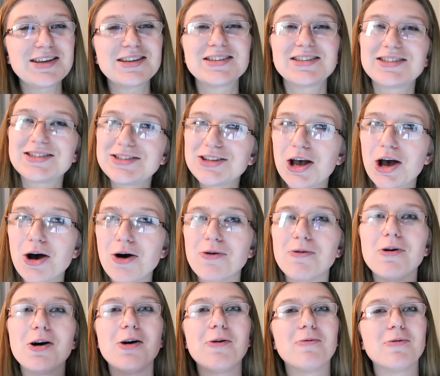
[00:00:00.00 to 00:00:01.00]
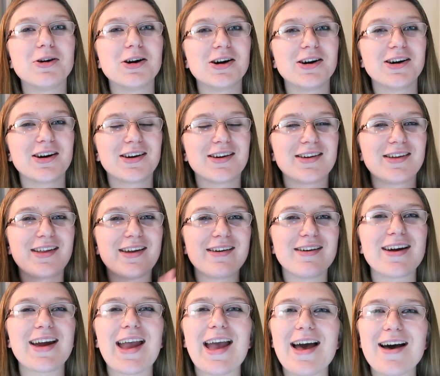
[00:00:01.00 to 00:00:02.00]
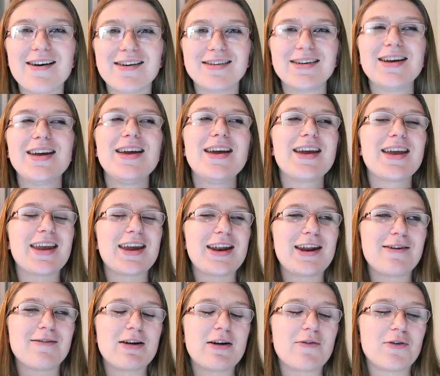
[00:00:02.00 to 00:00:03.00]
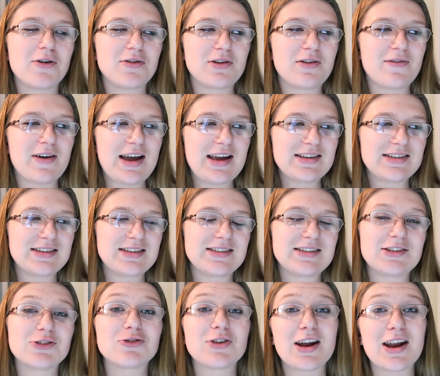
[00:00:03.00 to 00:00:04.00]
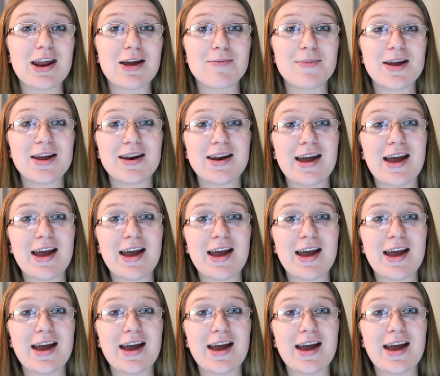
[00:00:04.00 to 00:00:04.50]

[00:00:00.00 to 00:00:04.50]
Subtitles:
So we're clearing out, getting rid of old devices, trading them in.